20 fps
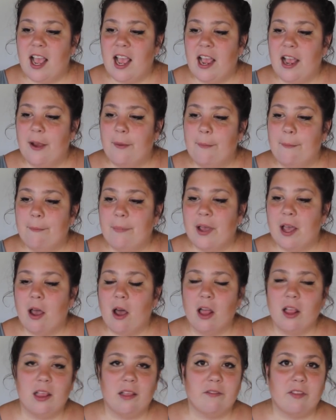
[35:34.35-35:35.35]
but
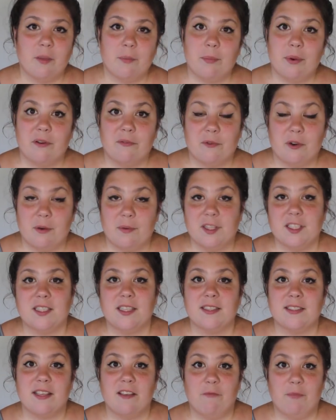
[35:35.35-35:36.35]
all of the
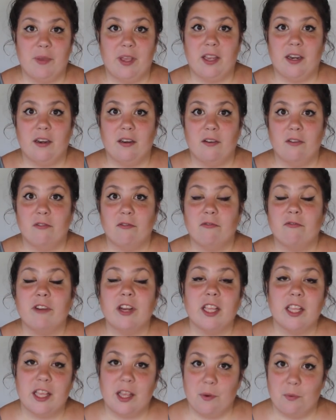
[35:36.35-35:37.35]
performances have been
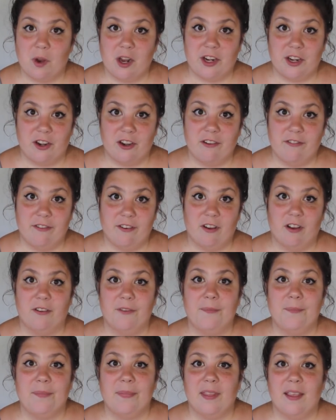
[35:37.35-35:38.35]
really
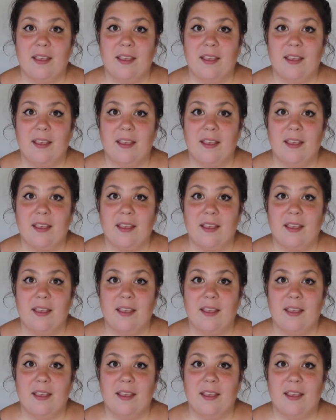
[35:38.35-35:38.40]
wonderful.